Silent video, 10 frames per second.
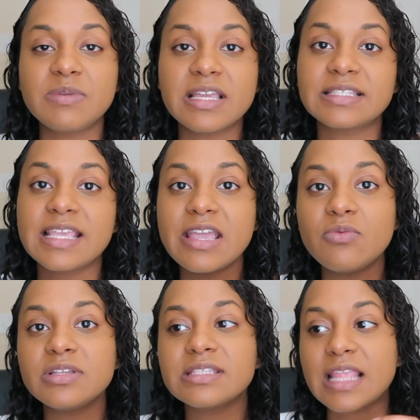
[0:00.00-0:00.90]
because it
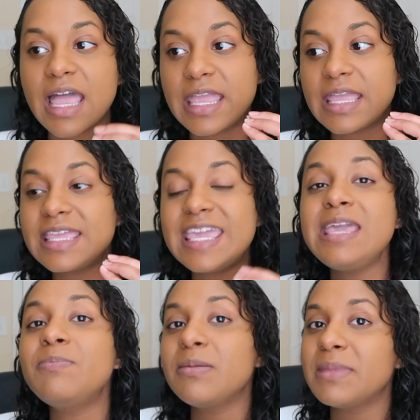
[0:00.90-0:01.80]
was like
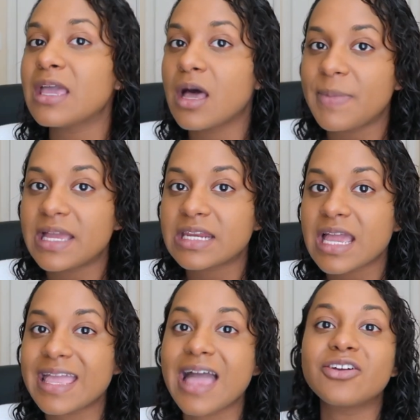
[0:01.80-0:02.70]
keeping me up at night.